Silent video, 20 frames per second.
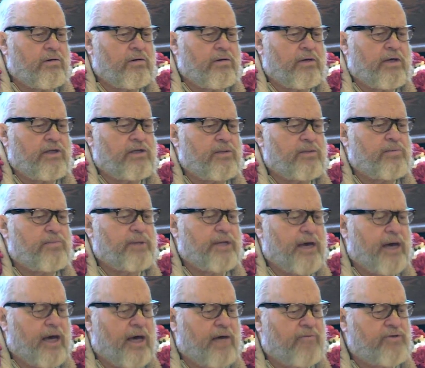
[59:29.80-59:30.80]
They simply
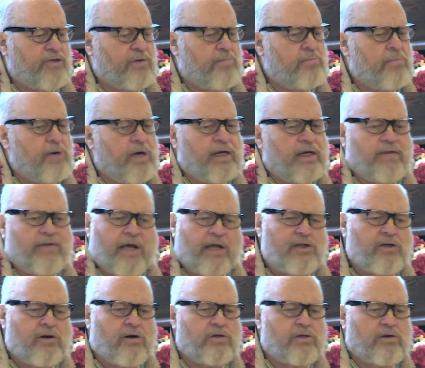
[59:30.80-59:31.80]
have some money, and
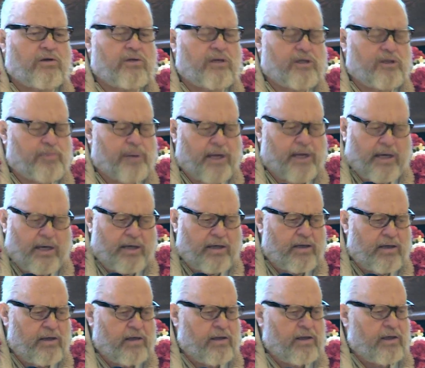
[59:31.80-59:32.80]
that's also explained
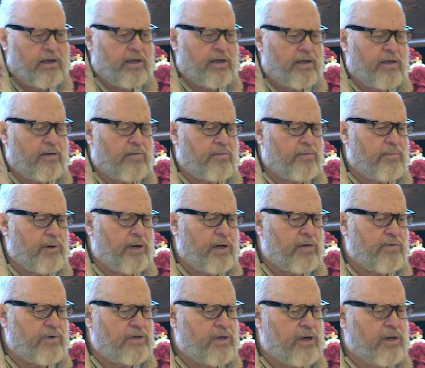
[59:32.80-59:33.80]
in the
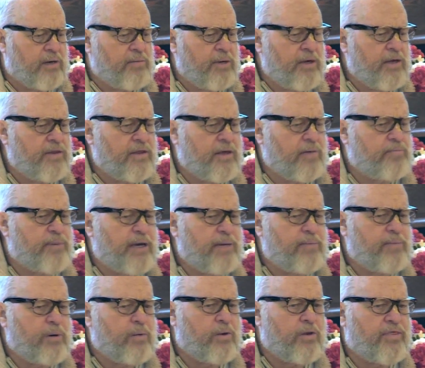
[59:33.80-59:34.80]
Bhagavatam, that
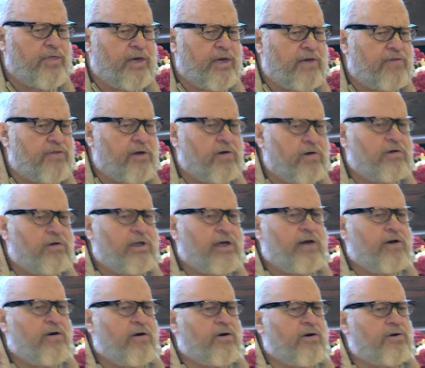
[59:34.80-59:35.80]
people will think they're
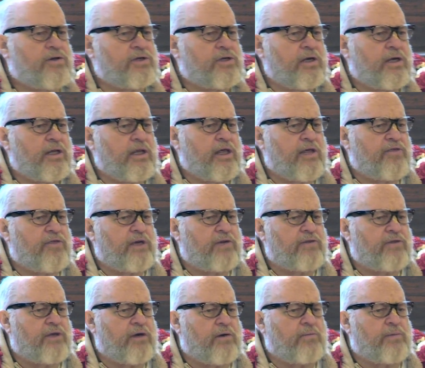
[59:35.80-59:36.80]
leaders, and they
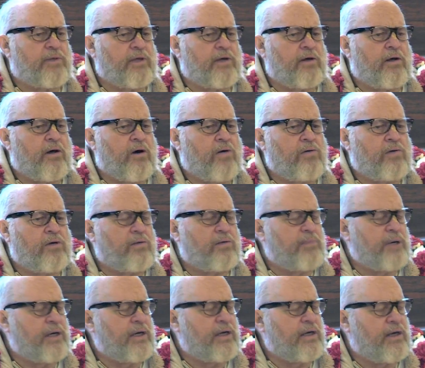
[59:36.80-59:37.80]
think they'll only
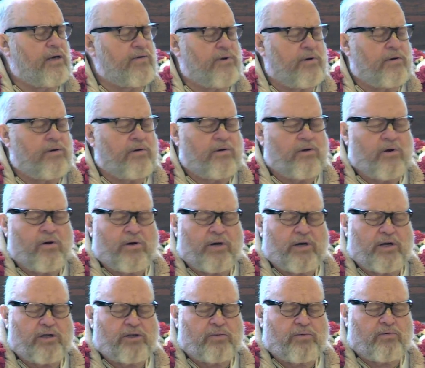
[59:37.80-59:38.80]
be given
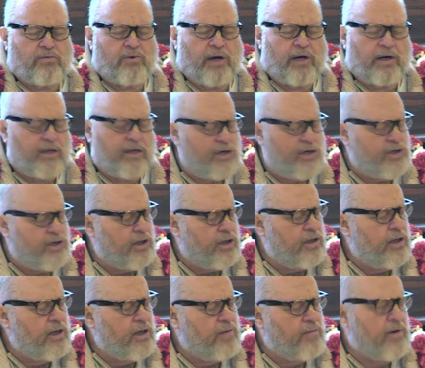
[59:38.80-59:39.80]
notice, recognition
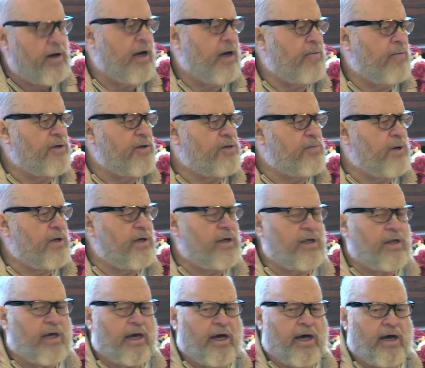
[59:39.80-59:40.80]
by how much money
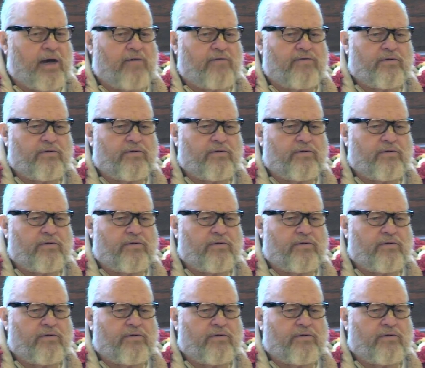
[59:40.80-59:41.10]
they have.